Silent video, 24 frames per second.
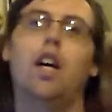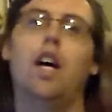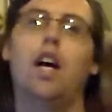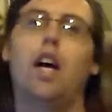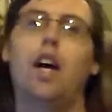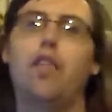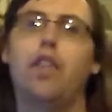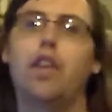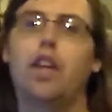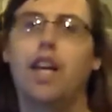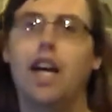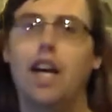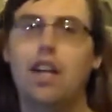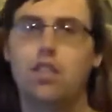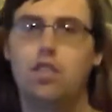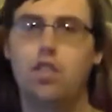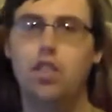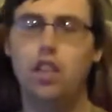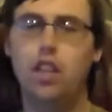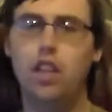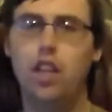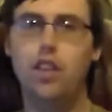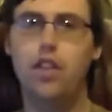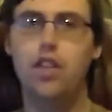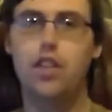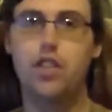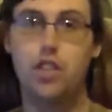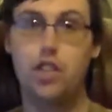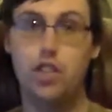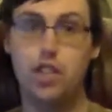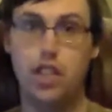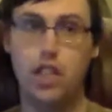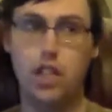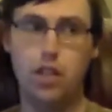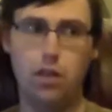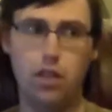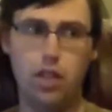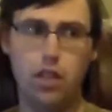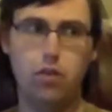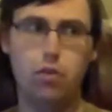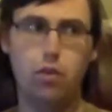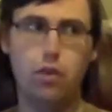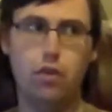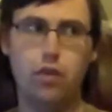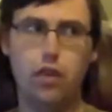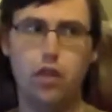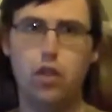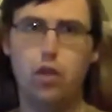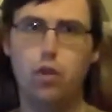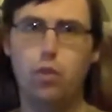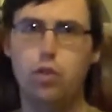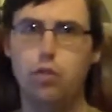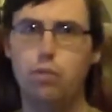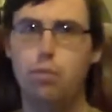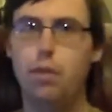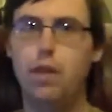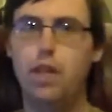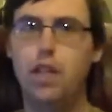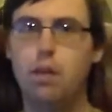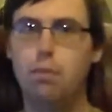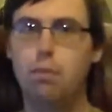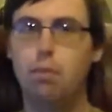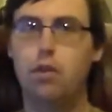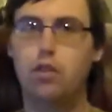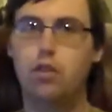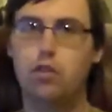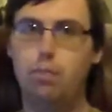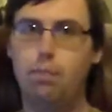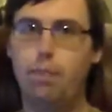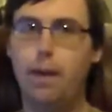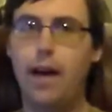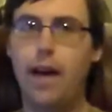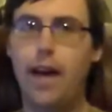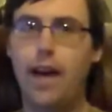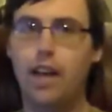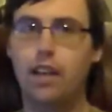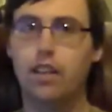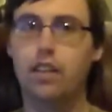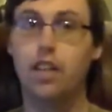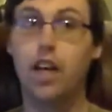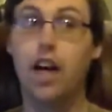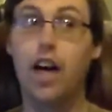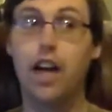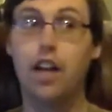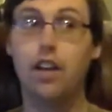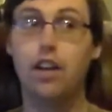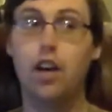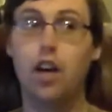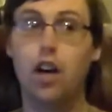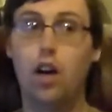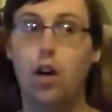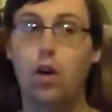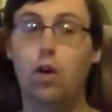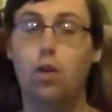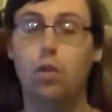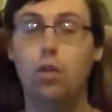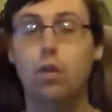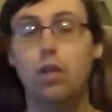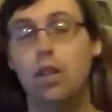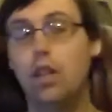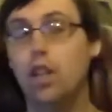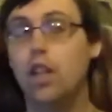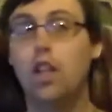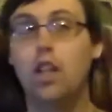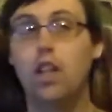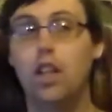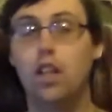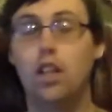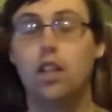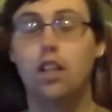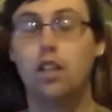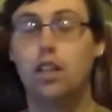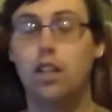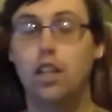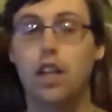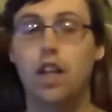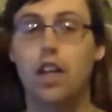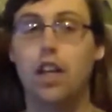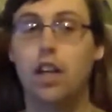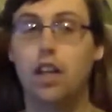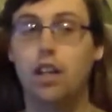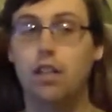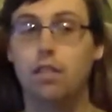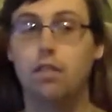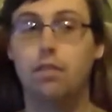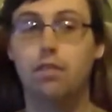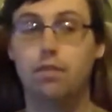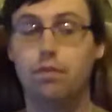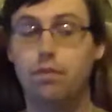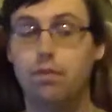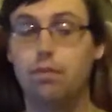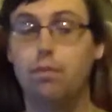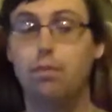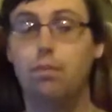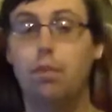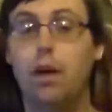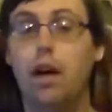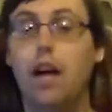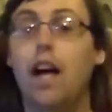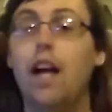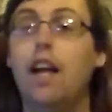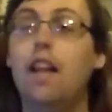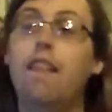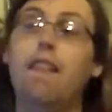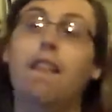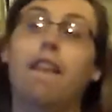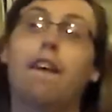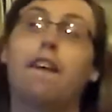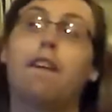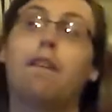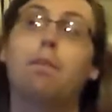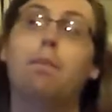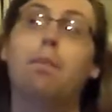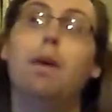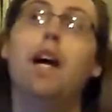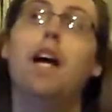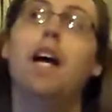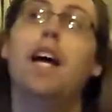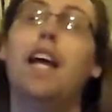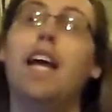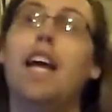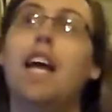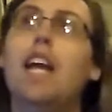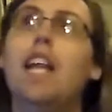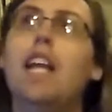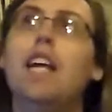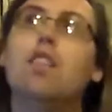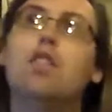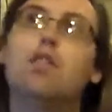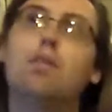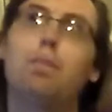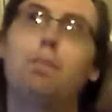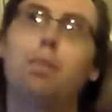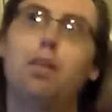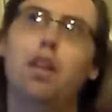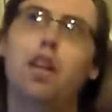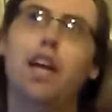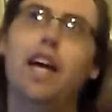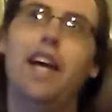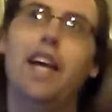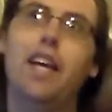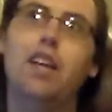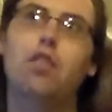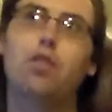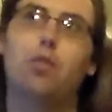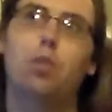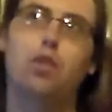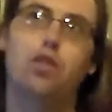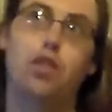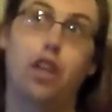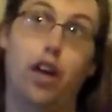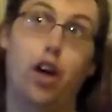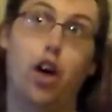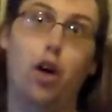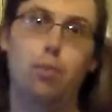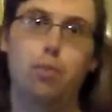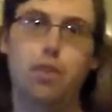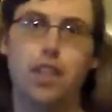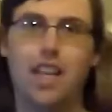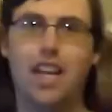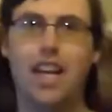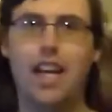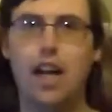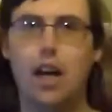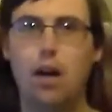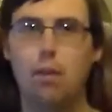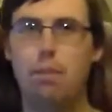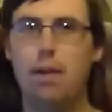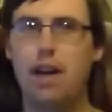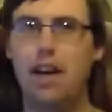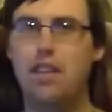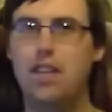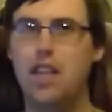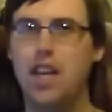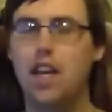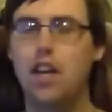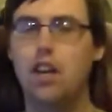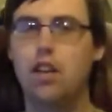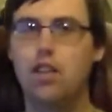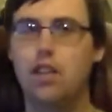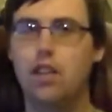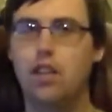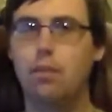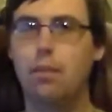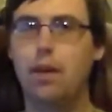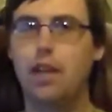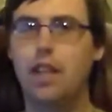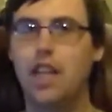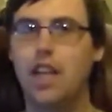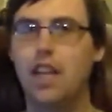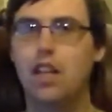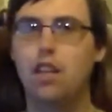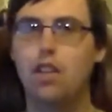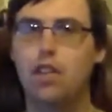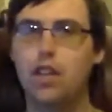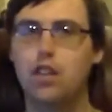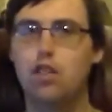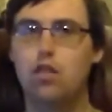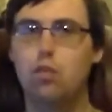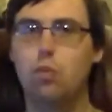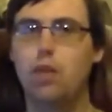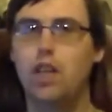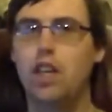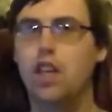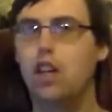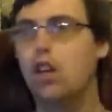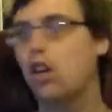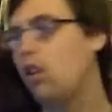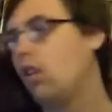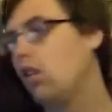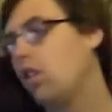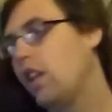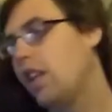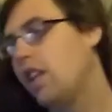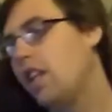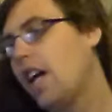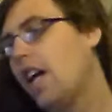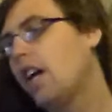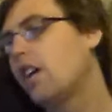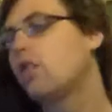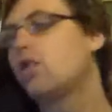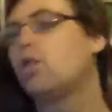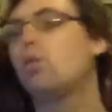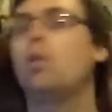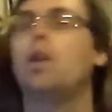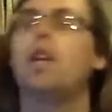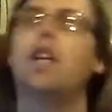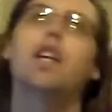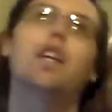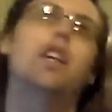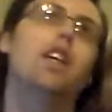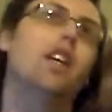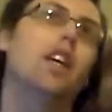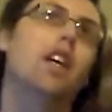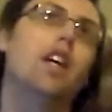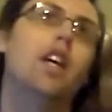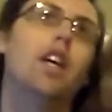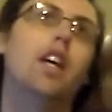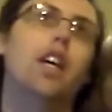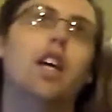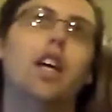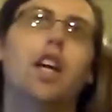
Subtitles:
The Godzilla the series review is being pushed back, I know, but in its place, which I hope to get out by the end of this week, early next week,